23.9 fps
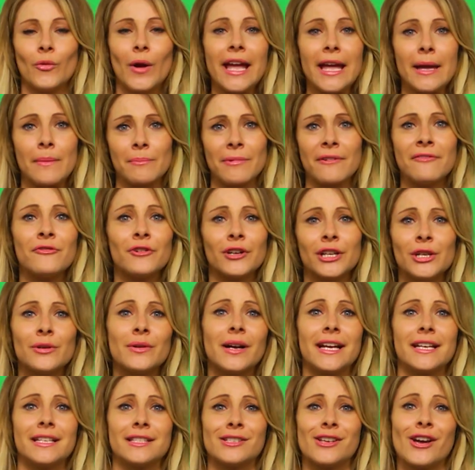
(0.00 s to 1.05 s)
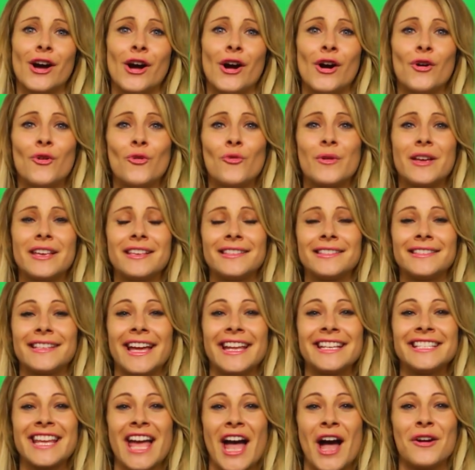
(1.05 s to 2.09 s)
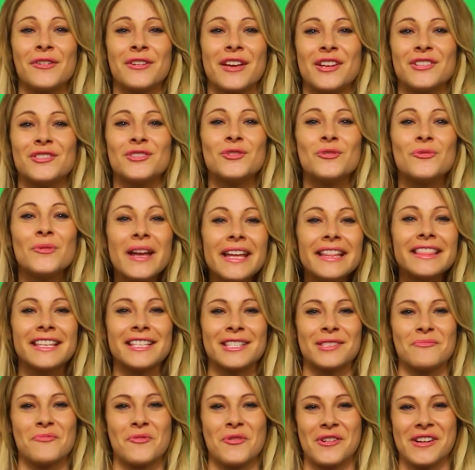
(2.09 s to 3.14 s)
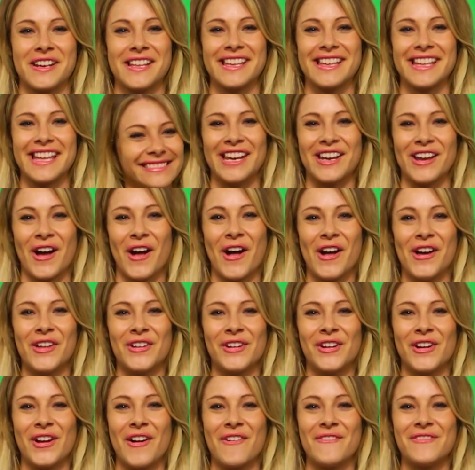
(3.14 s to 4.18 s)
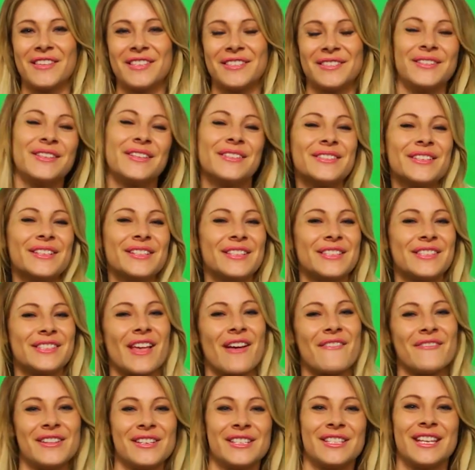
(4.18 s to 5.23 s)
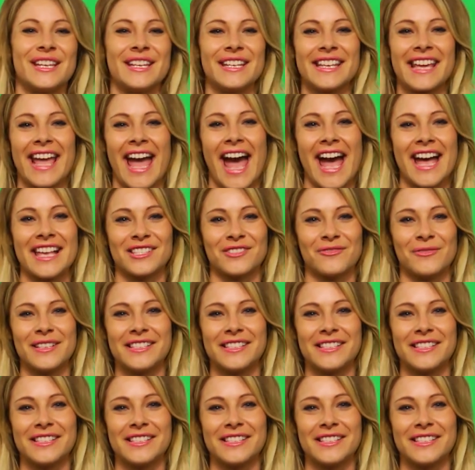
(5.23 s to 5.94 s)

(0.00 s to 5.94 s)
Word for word: Wait, before you guys go, we sent out a tweet this morning in honor of the season 17 cast.